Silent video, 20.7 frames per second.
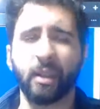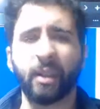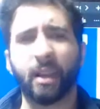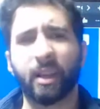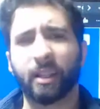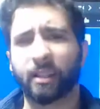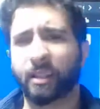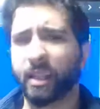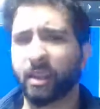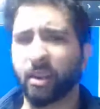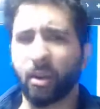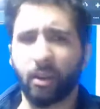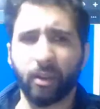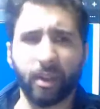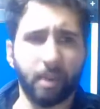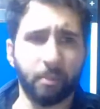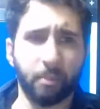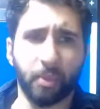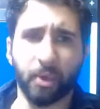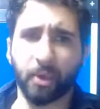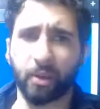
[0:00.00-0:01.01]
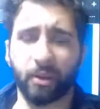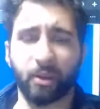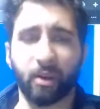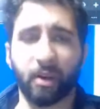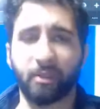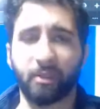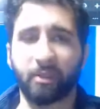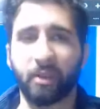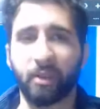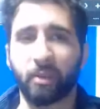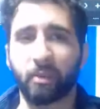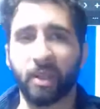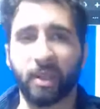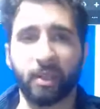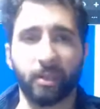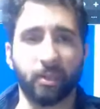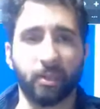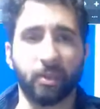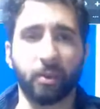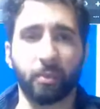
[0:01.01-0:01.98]
and take all that burden off you
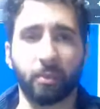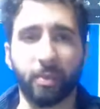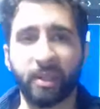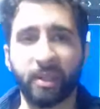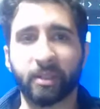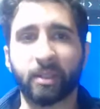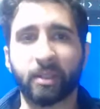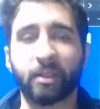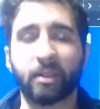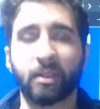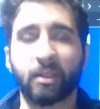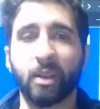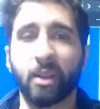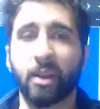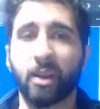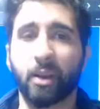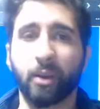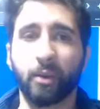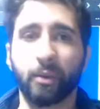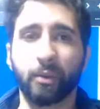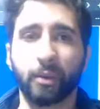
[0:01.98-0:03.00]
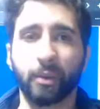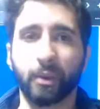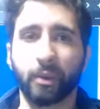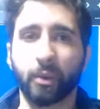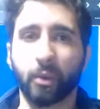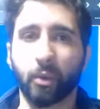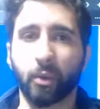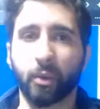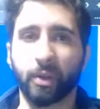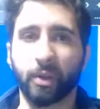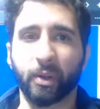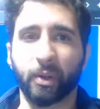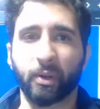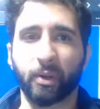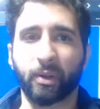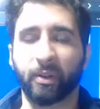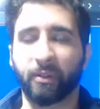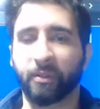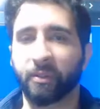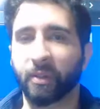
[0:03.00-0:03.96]
because you're a business owner or you're
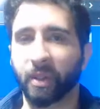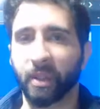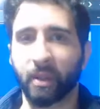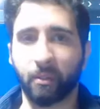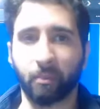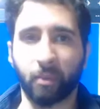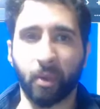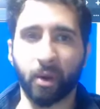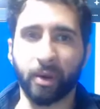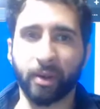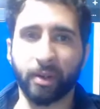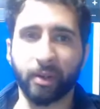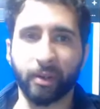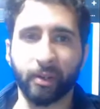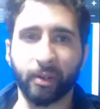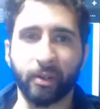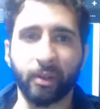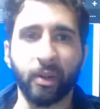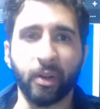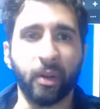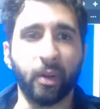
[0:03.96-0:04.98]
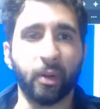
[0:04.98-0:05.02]
an affiliate marketer